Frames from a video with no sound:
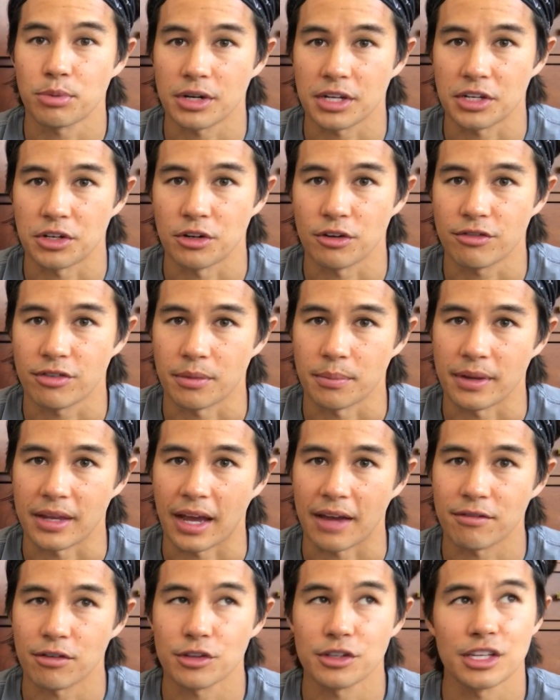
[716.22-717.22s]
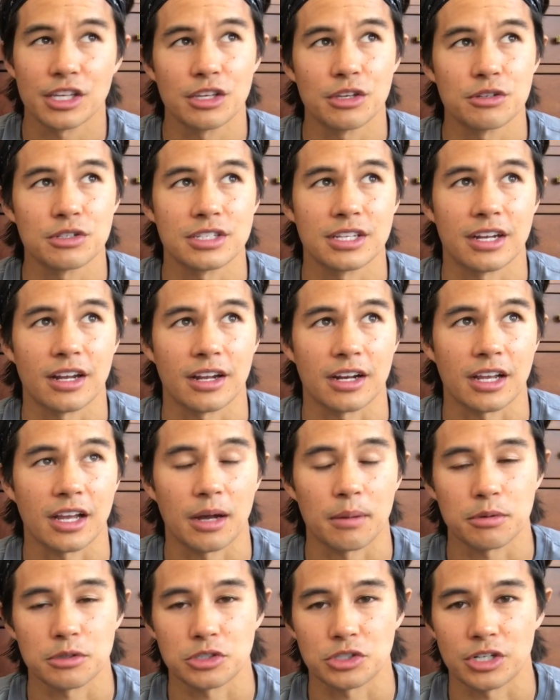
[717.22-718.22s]
pretty new for me. I've only used it on a
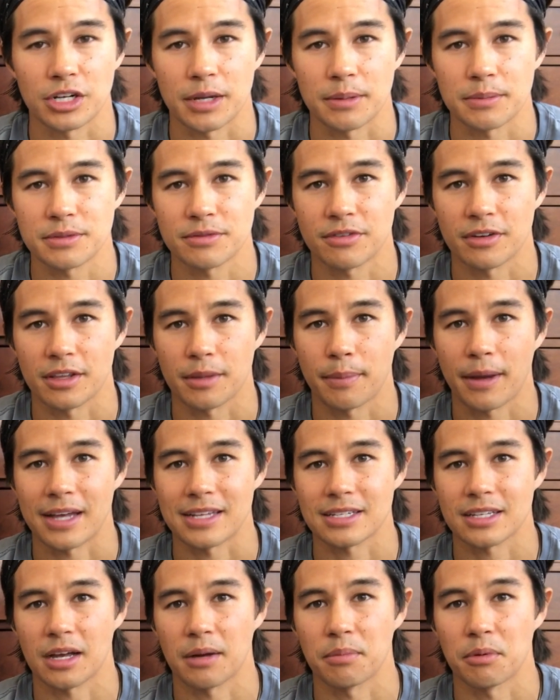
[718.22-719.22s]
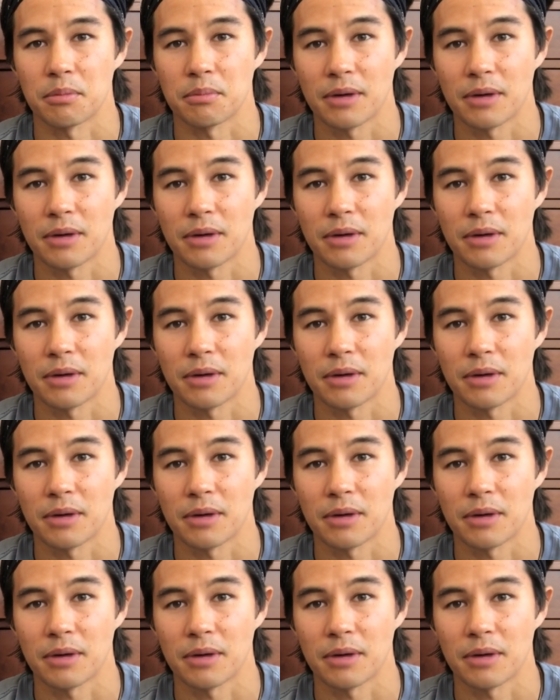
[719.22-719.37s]
couple trips for the past couple